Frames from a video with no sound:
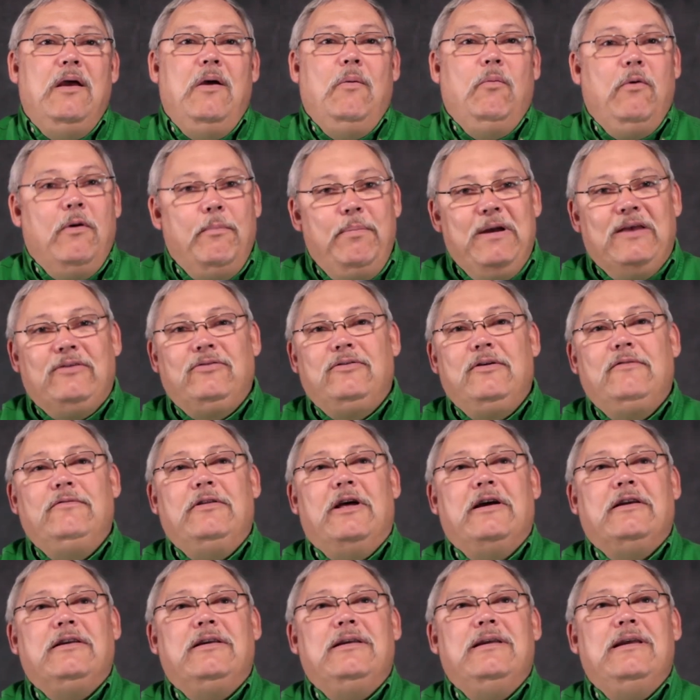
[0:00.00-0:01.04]
Well, best of
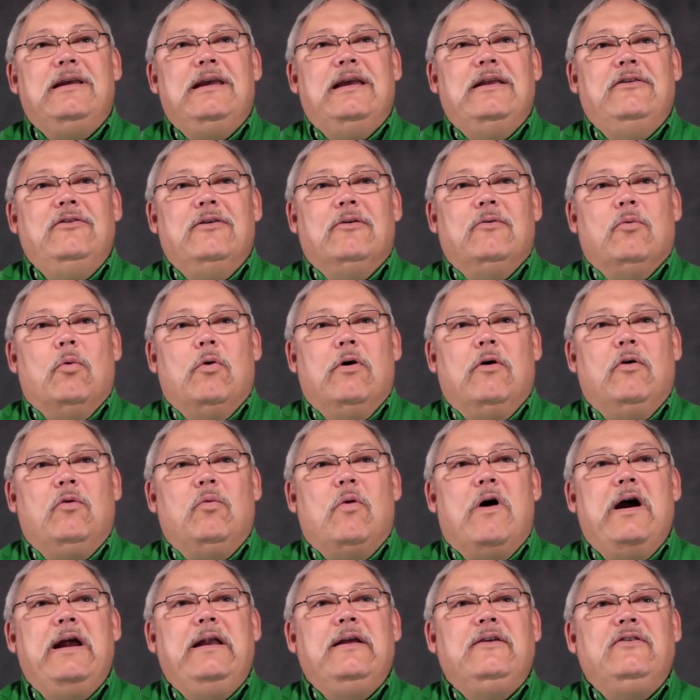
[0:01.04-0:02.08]
luck in your
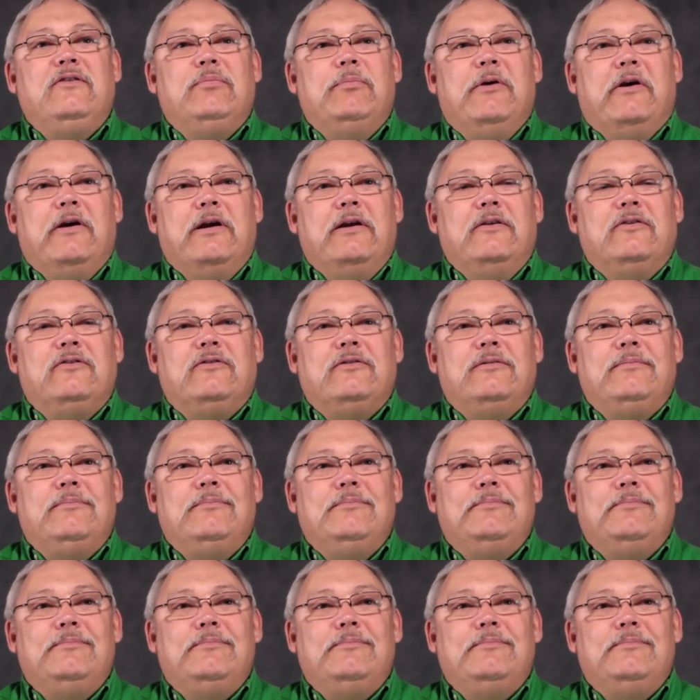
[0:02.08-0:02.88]
worldwide experience.